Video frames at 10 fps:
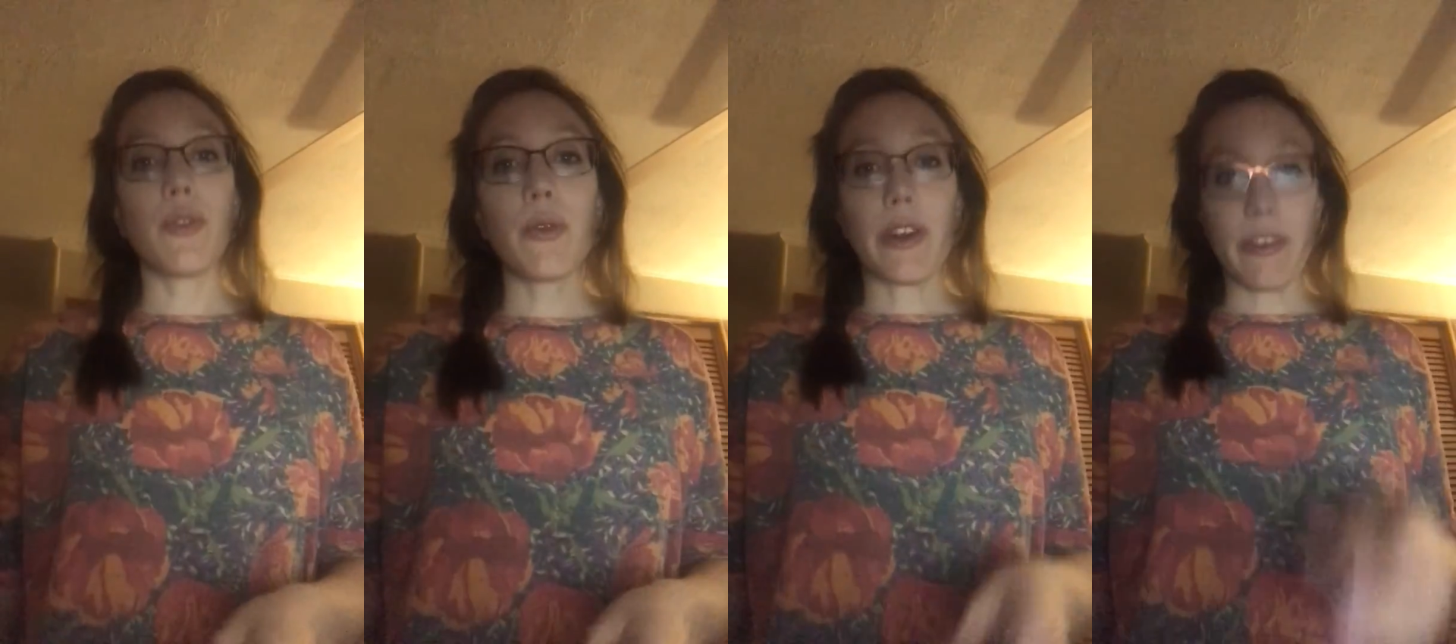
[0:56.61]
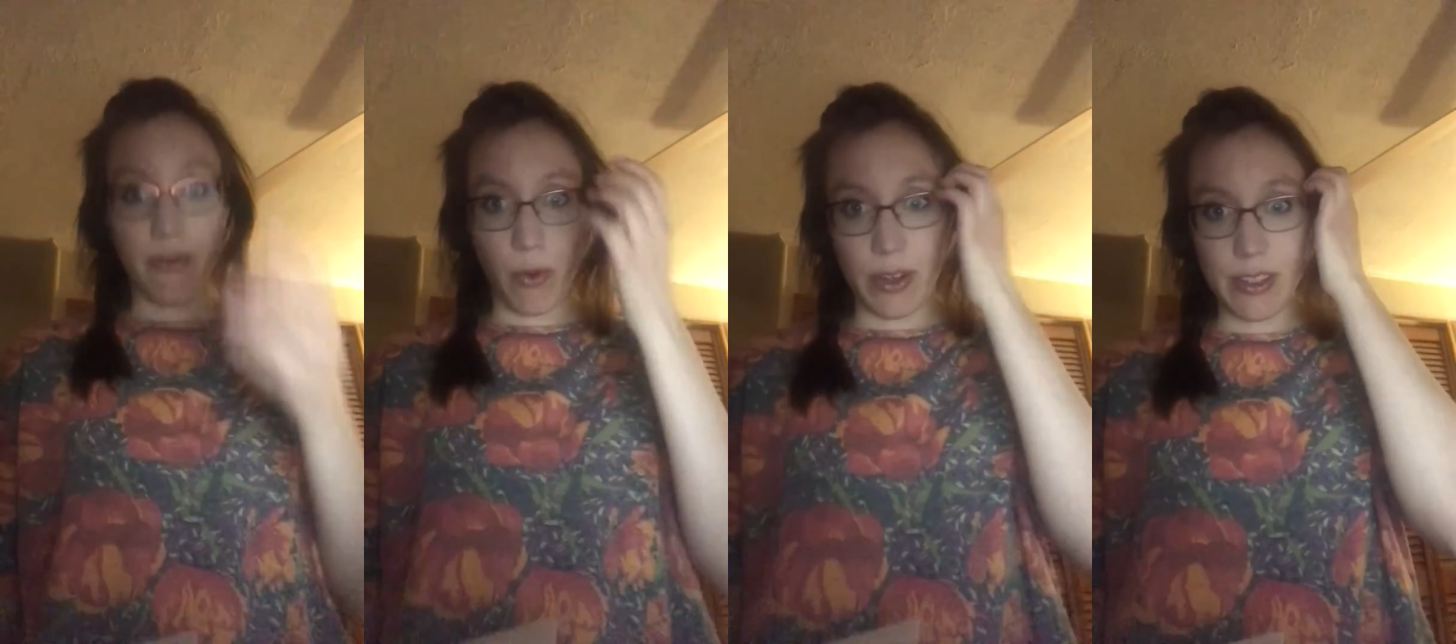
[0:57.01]
to or
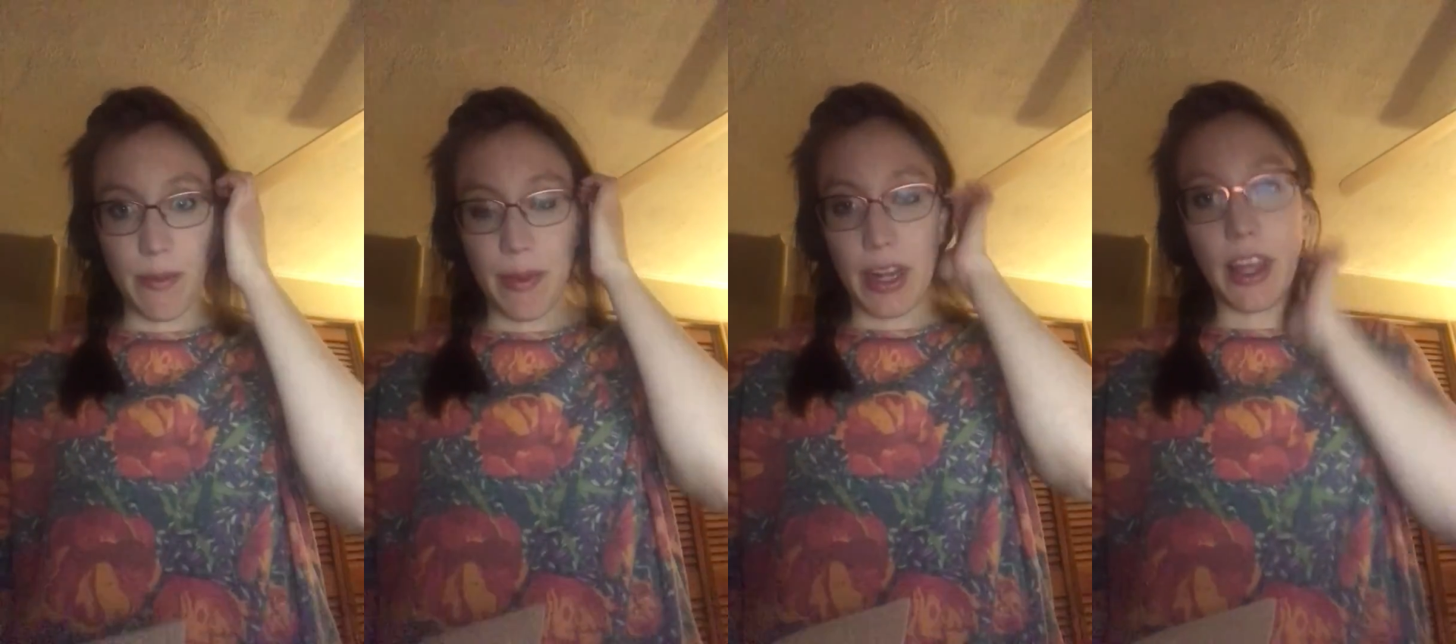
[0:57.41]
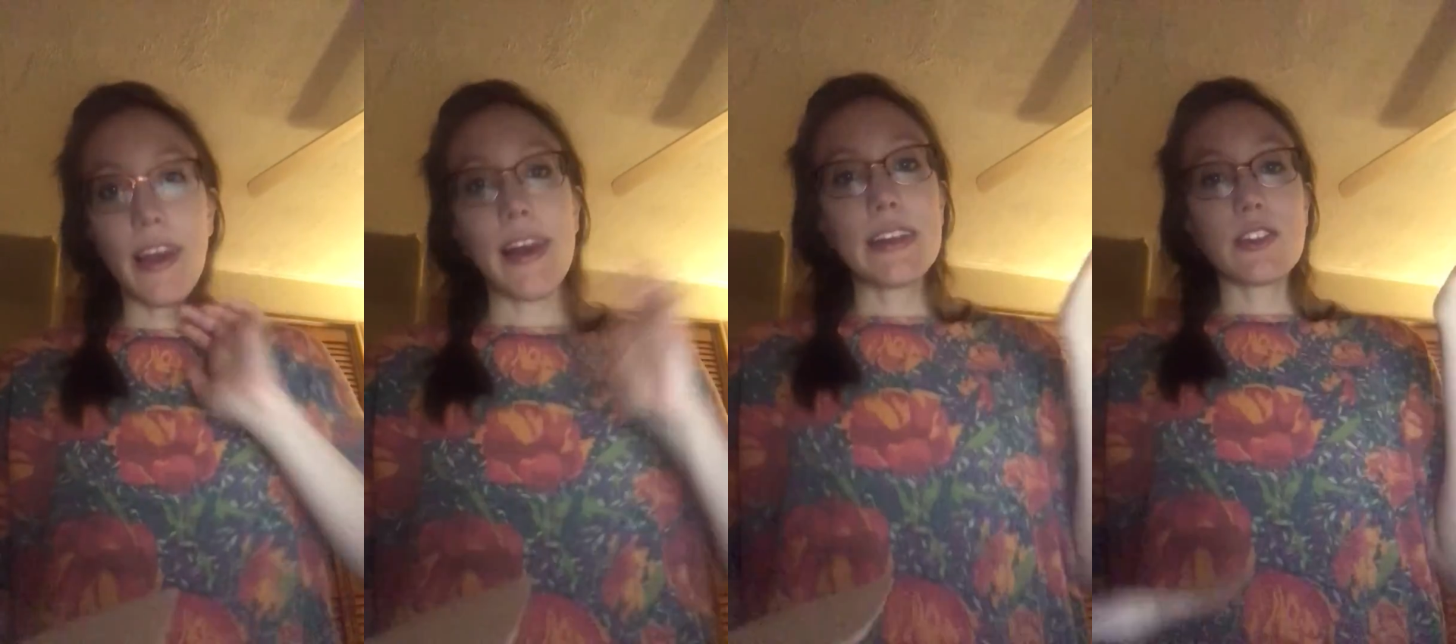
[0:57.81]
for somebody
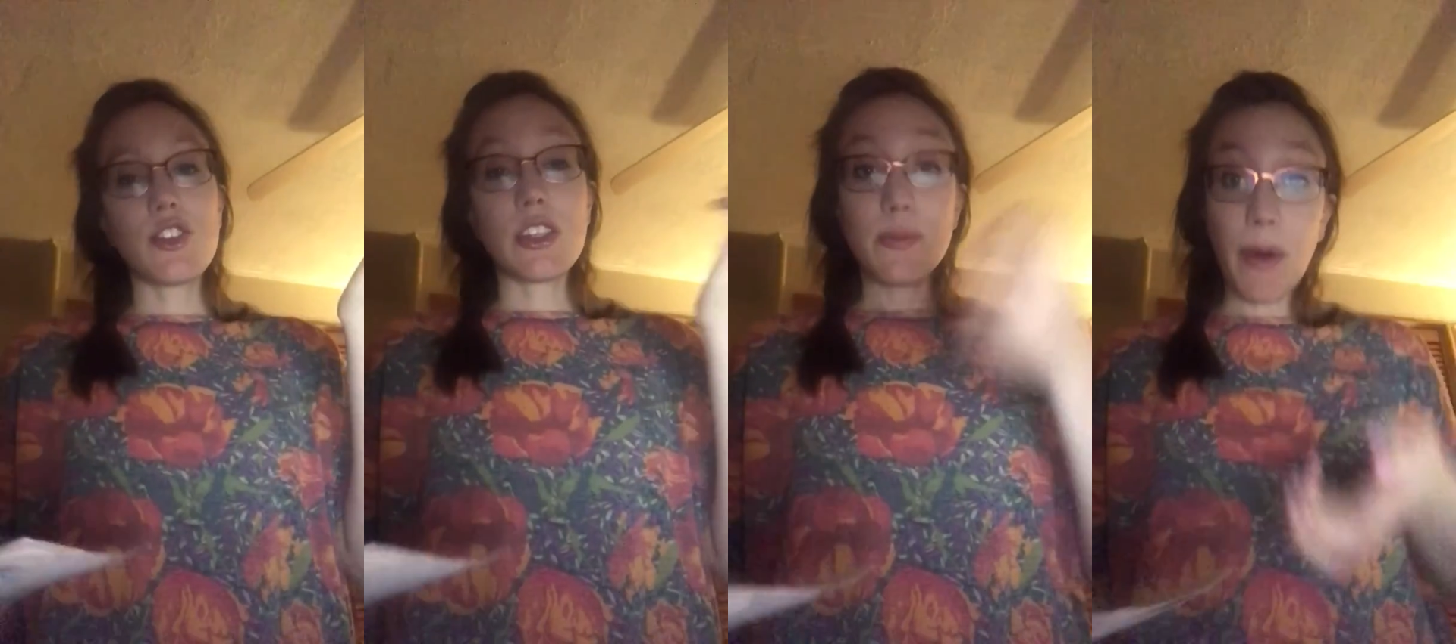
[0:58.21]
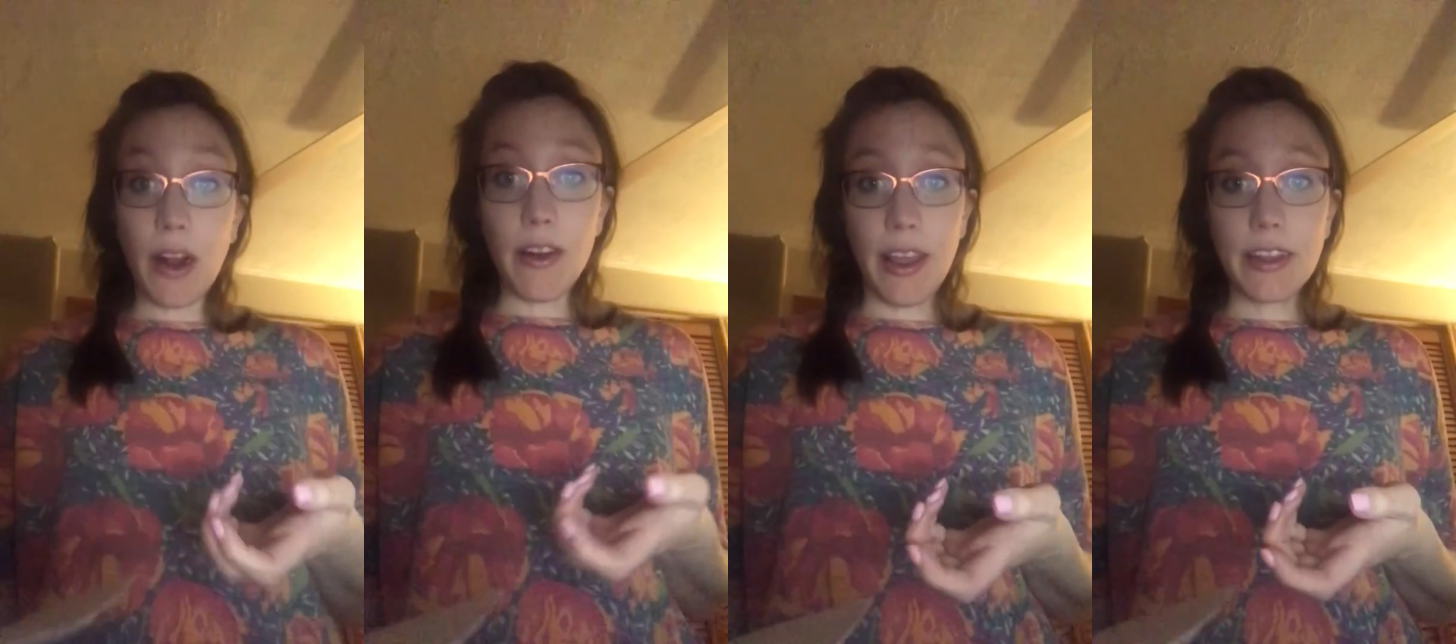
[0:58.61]
such as
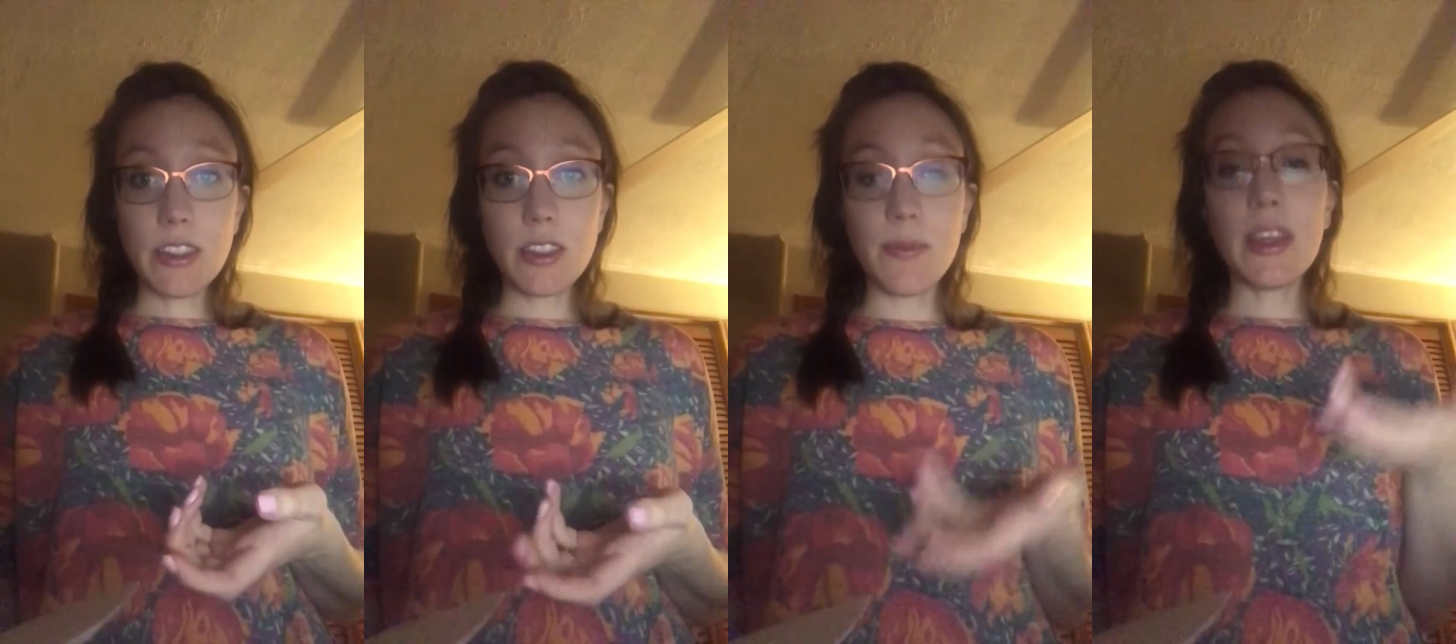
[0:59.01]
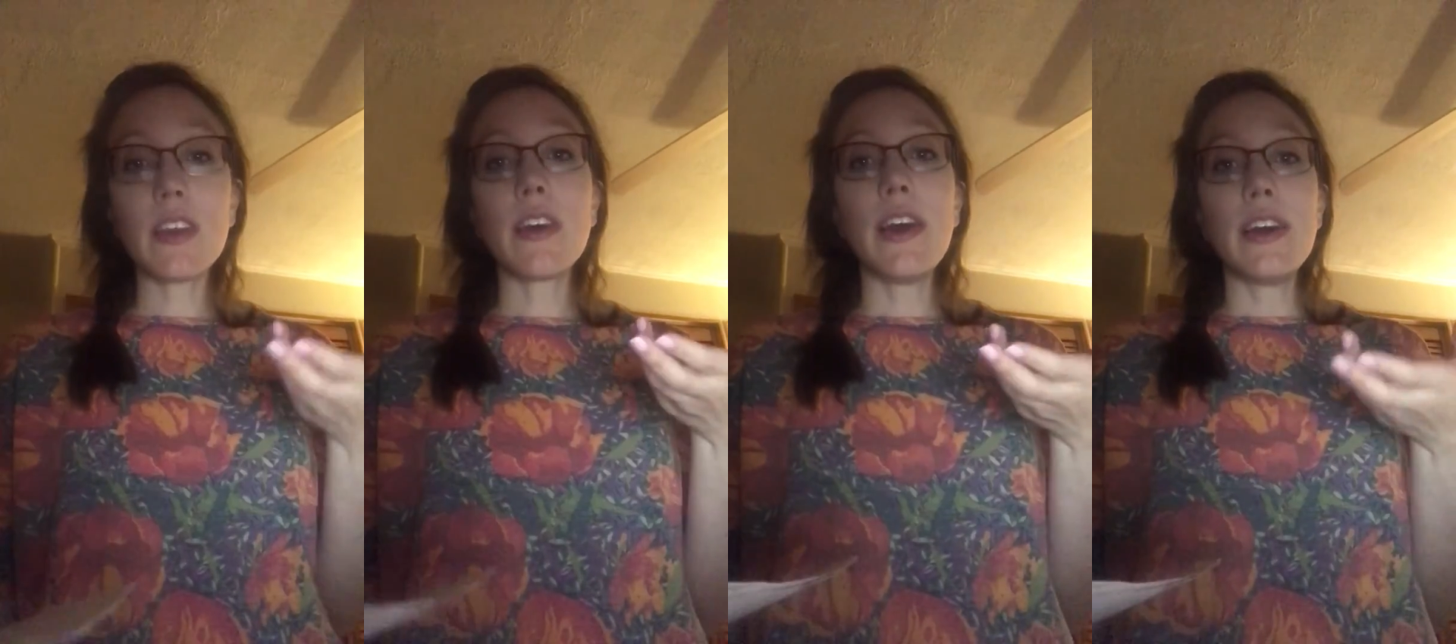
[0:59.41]
parler to
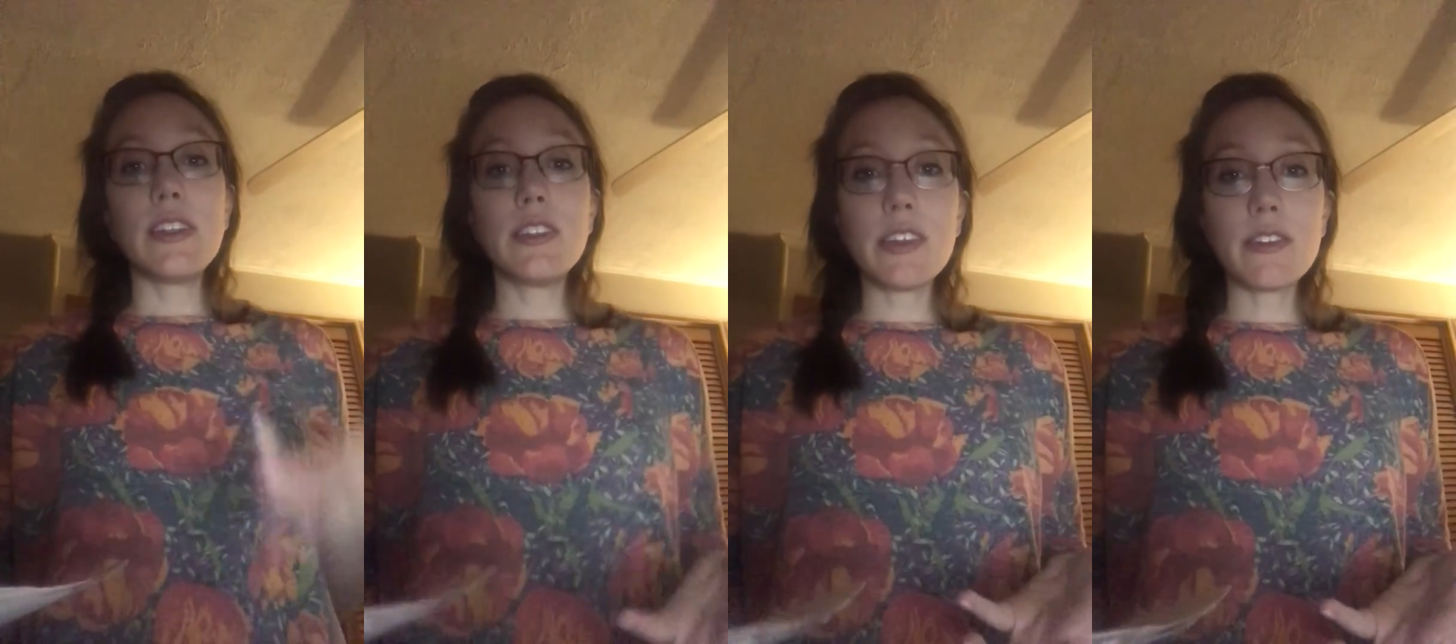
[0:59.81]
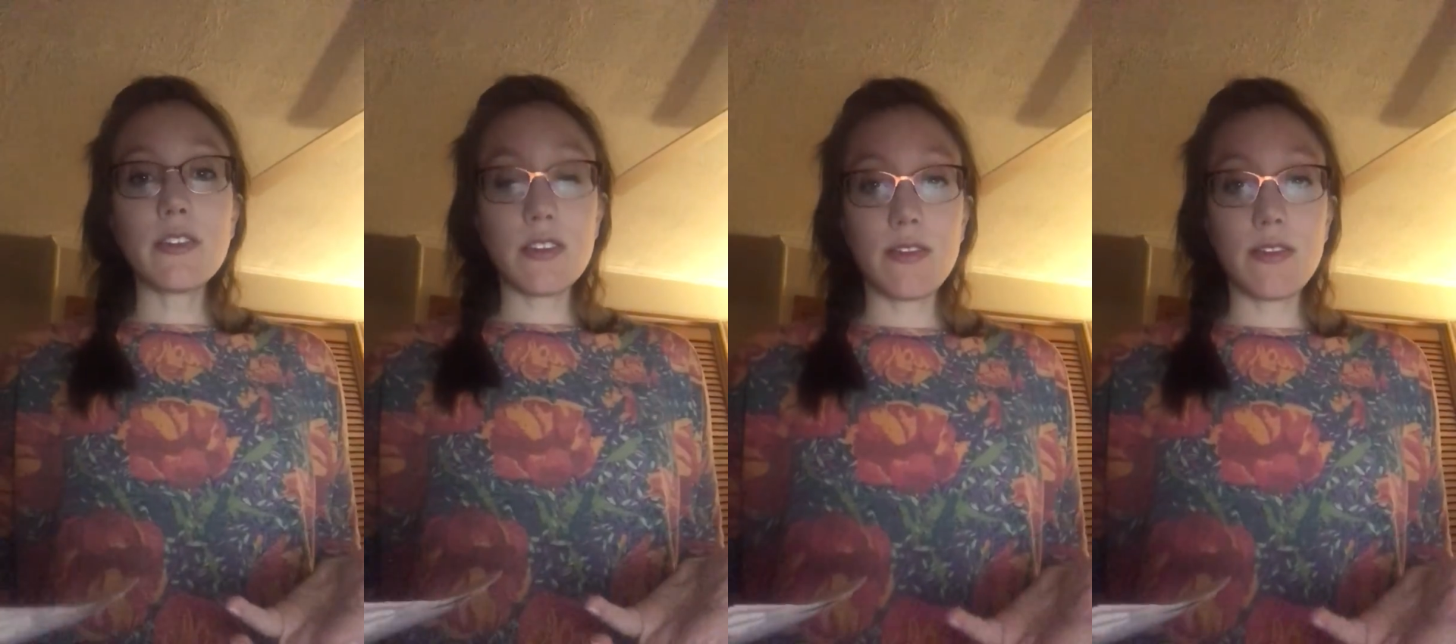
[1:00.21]
speak, dire to